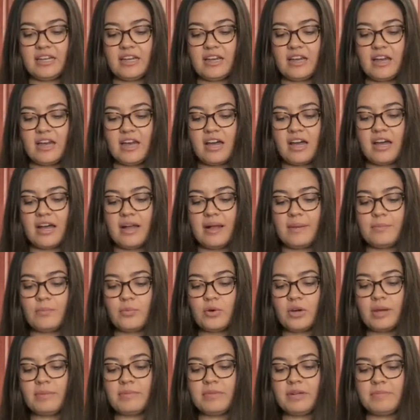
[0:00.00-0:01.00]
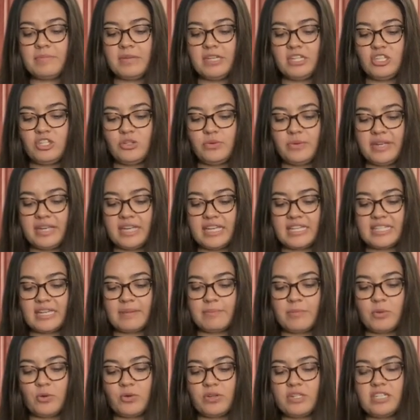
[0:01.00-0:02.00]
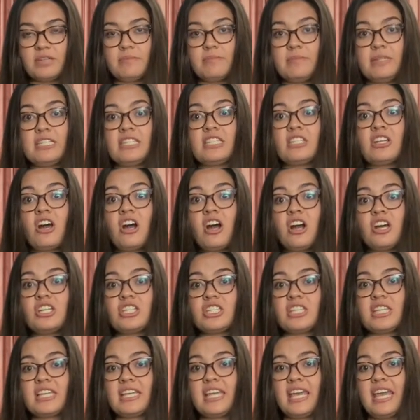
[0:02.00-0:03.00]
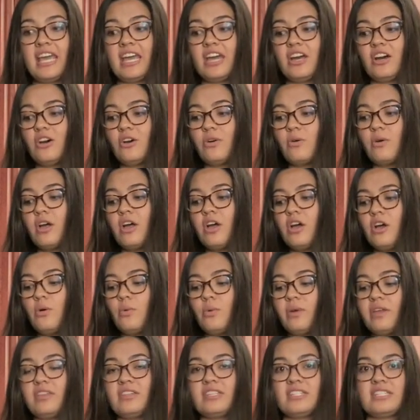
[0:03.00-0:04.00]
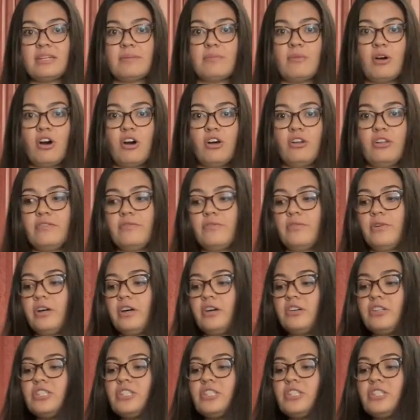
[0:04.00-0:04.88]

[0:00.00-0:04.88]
what I'm going to be doing is I'm going to massage the kale with some olive oil.